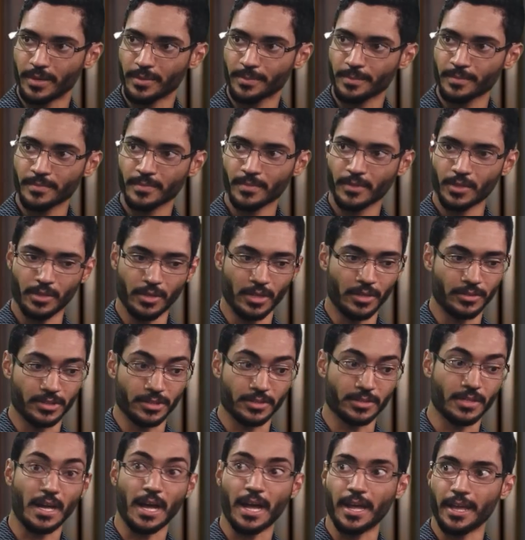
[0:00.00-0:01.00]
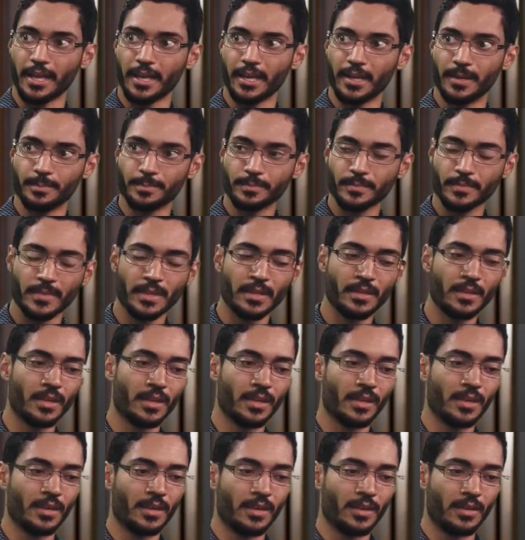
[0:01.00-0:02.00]
mm -hmm. you know, mm-hmm. just I am,
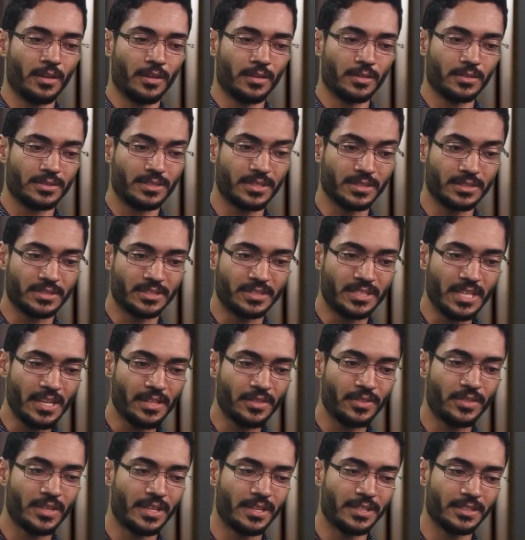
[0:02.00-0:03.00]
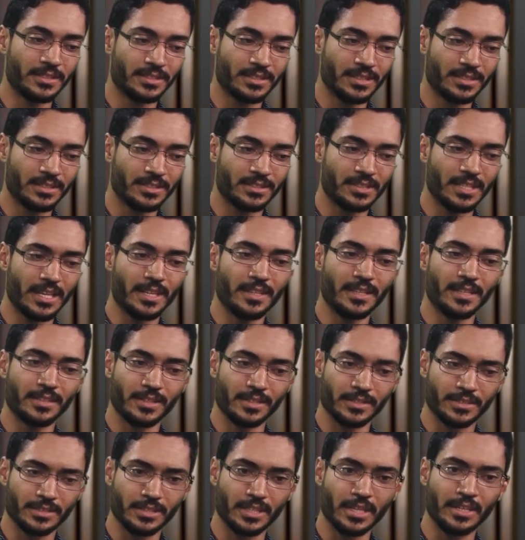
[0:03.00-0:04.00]
to state that is to say that
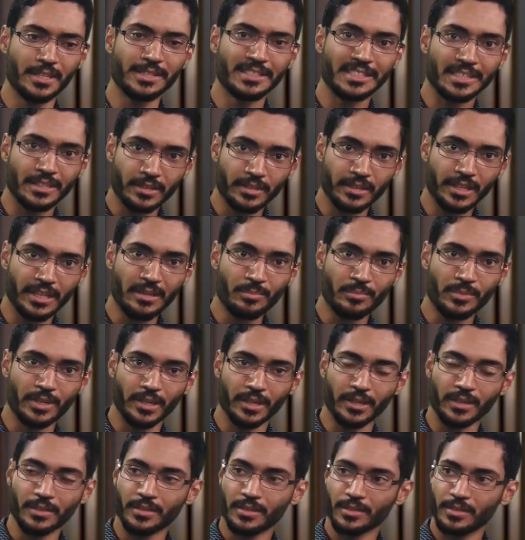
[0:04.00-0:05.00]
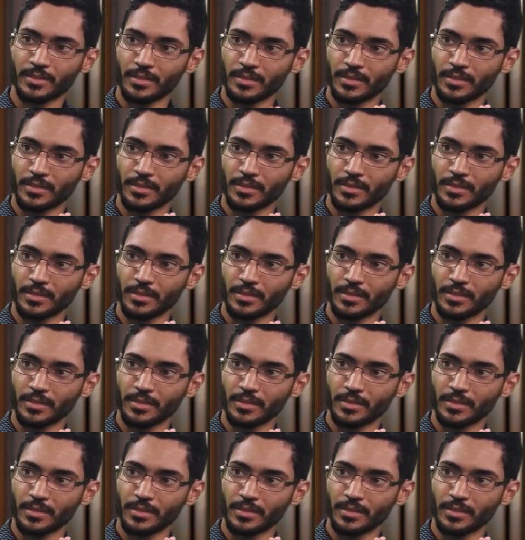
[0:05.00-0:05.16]
the Son is claiming